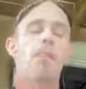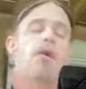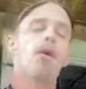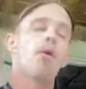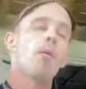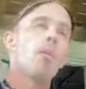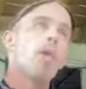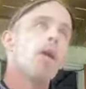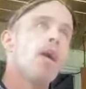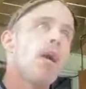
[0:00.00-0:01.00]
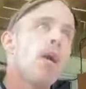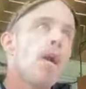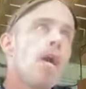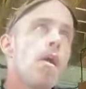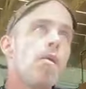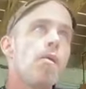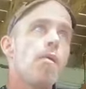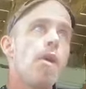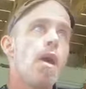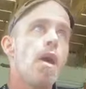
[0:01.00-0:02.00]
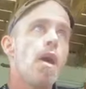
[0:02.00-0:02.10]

No one is speaking in this clip.